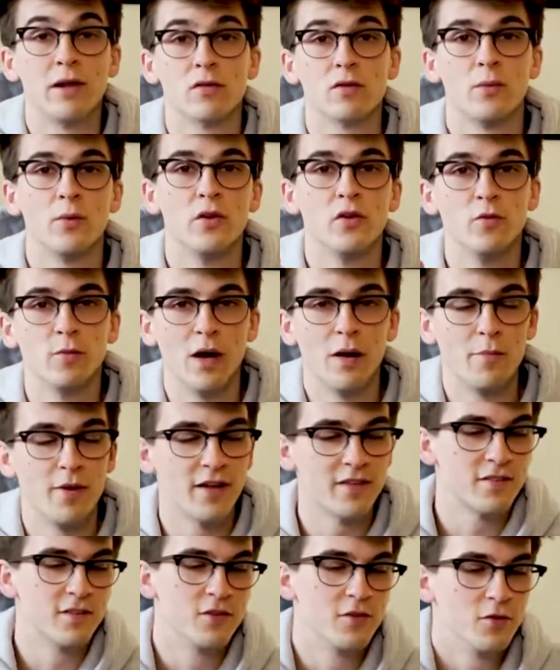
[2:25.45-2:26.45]
so I'm gonna do my
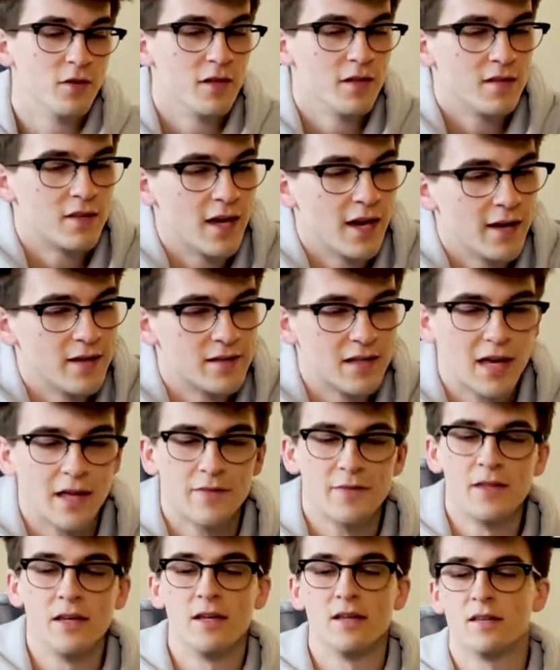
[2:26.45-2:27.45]
best to do these guys
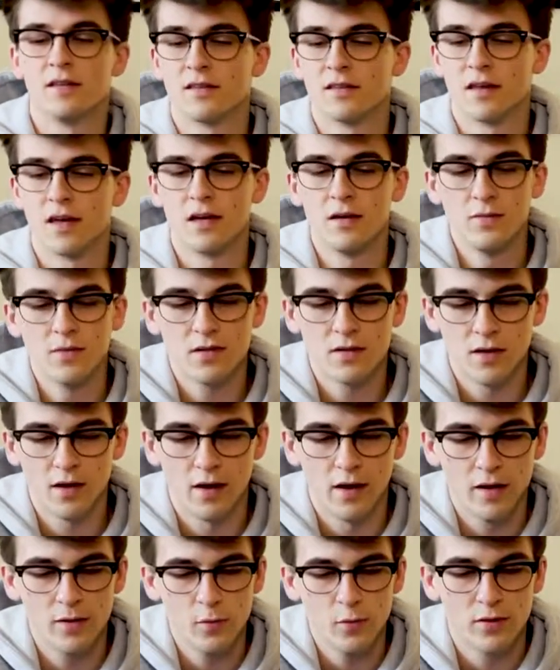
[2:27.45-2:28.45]
at the same
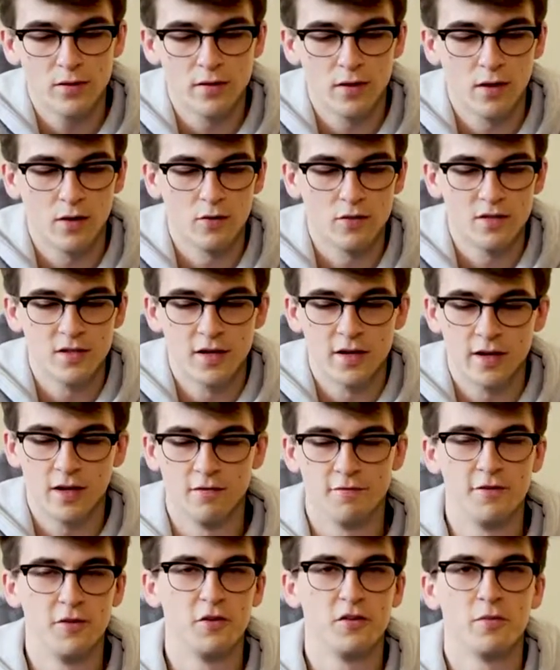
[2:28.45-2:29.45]
time without
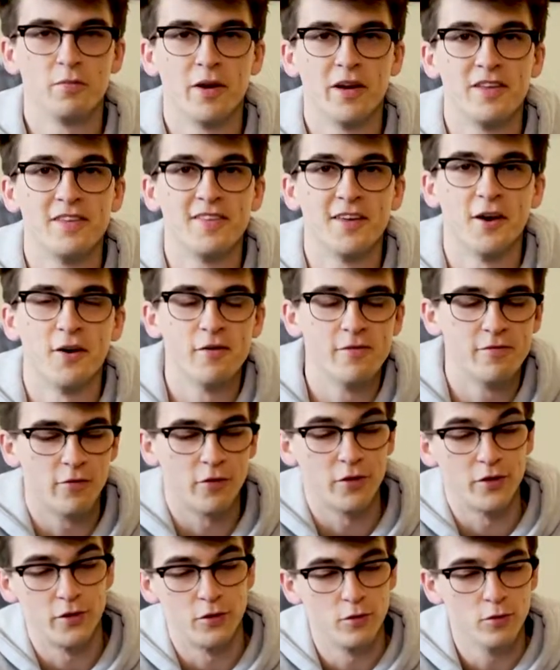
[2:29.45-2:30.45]
confusing myself
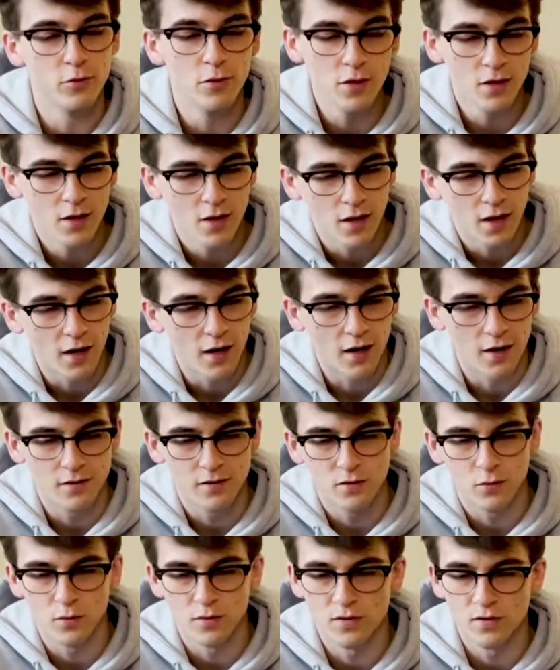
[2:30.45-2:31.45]
or you.
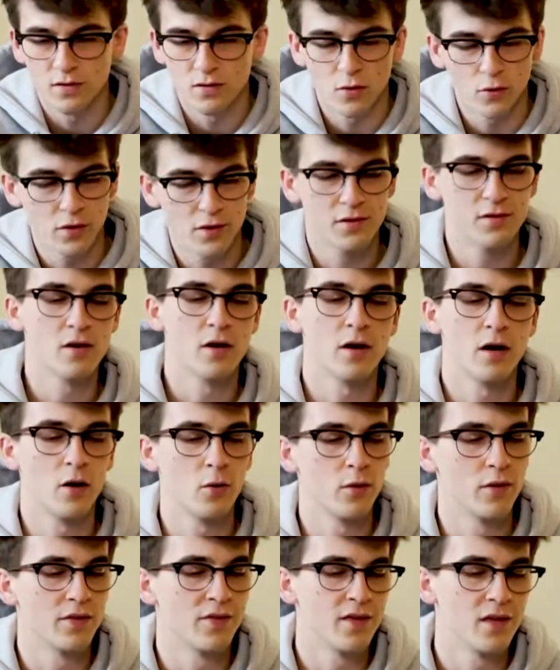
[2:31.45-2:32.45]
So we'll sort of start out
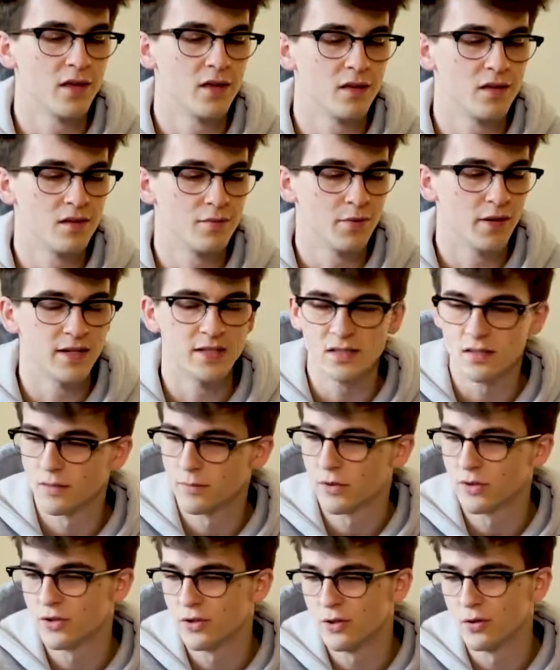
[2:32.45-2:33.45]
with the Splice
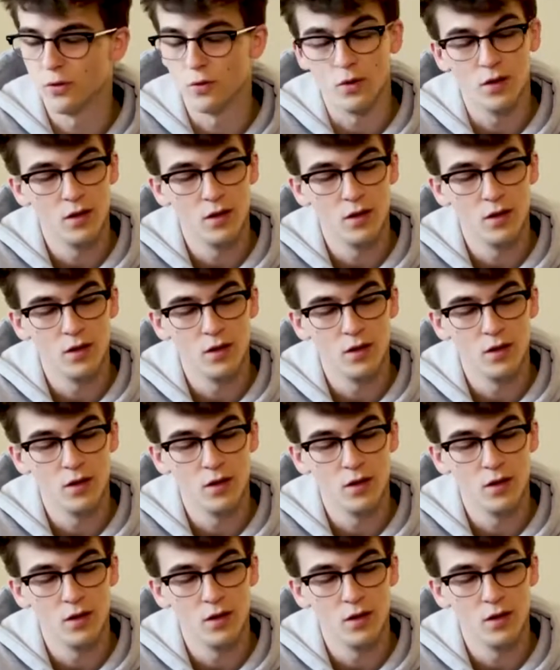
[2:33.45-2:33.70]
number 2.